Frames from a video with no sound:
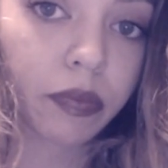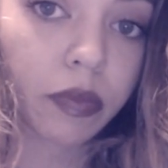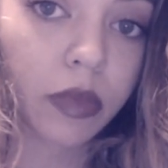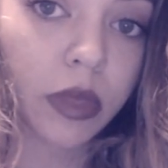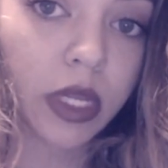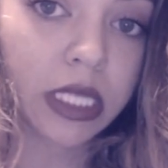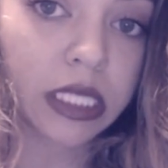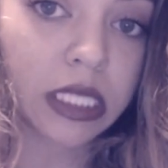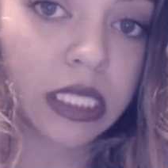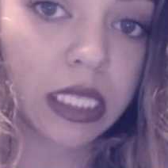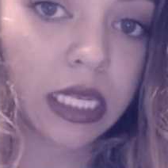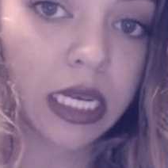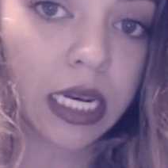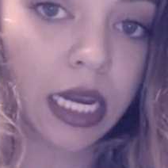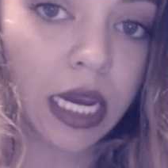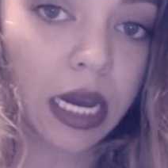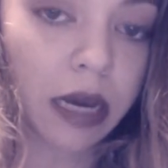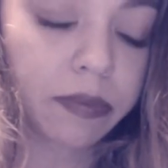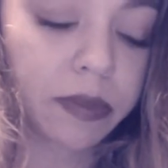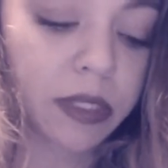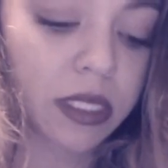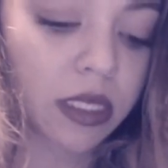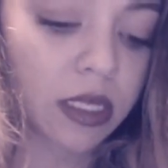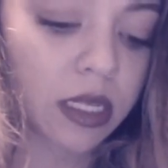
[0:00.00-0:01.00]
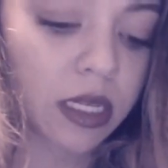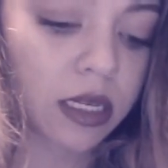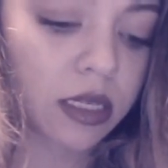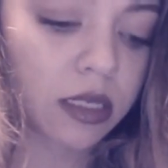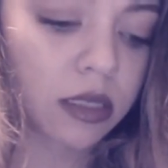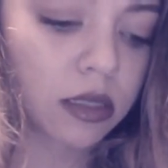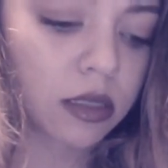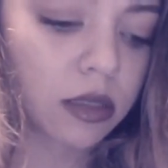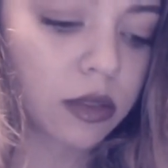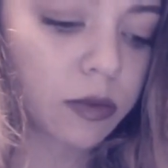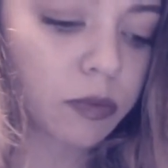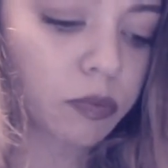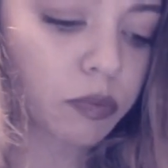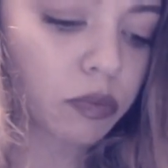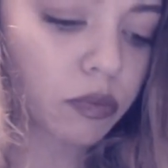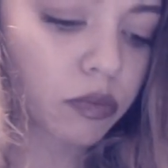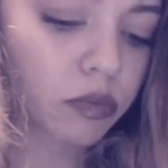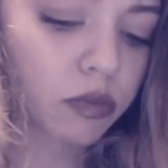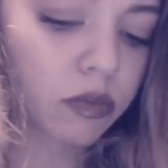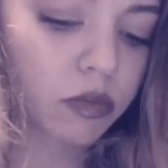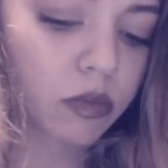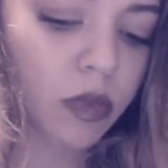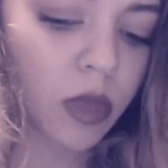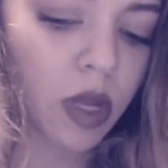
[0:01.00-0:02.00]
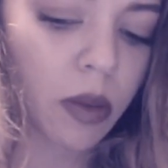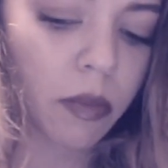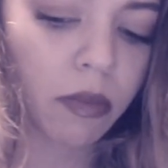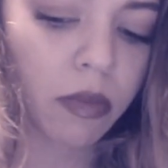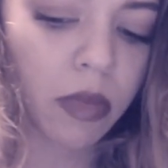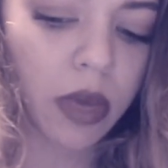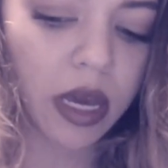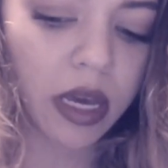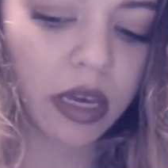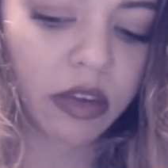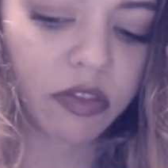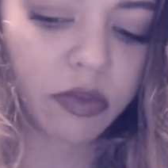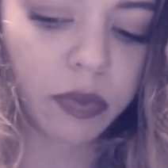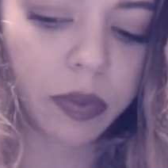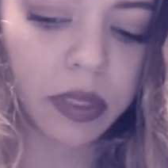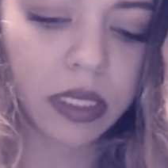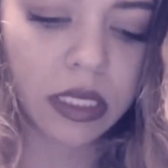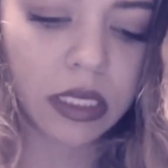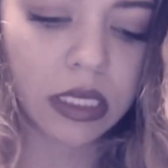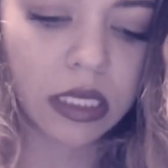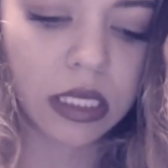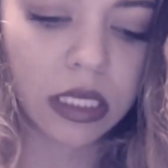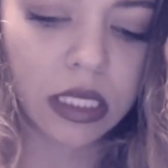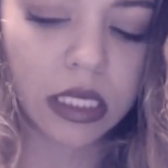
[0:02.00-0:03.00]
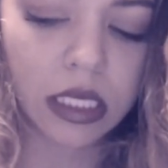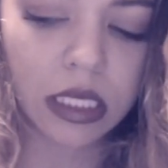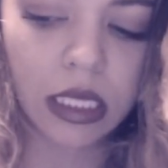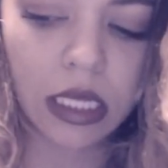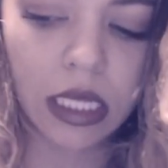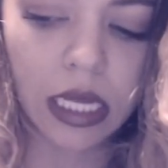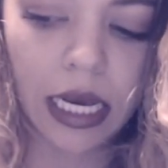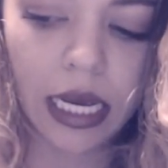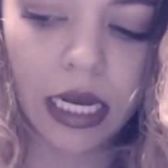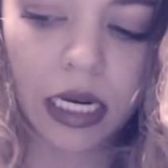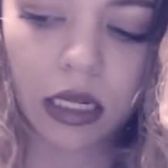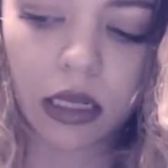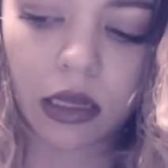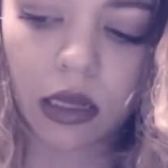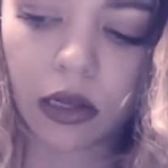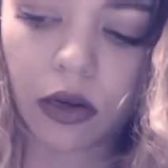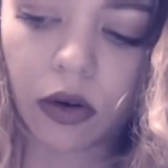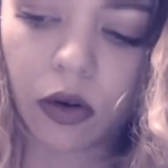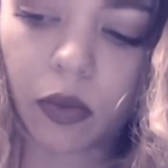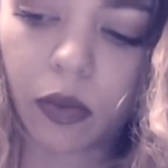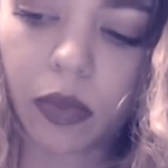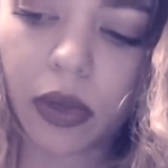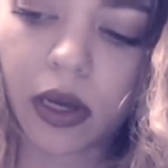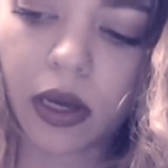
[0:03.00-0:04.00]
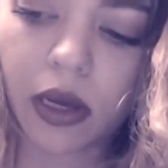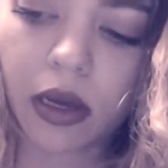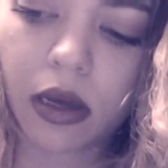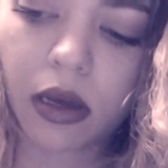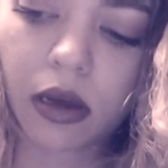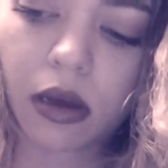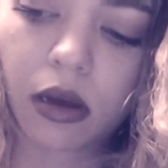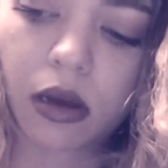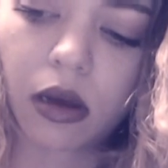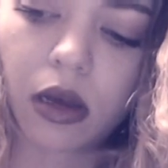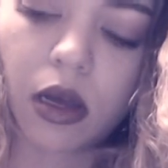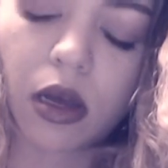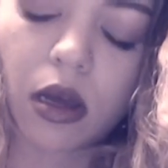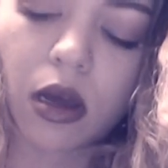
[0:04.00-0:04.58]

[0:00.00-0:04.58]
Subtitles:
is leading up to this may have been delayed a little bit.